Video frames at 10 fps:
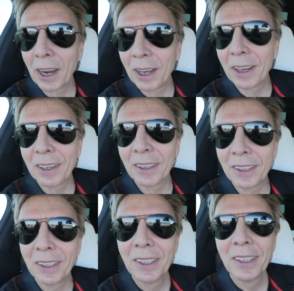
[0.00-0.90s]

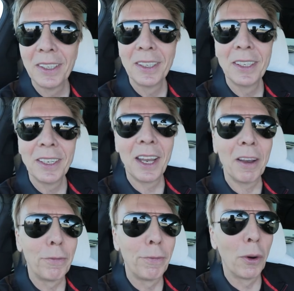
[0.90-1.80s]
uh,
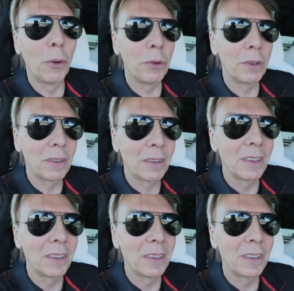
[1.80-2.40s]
a phone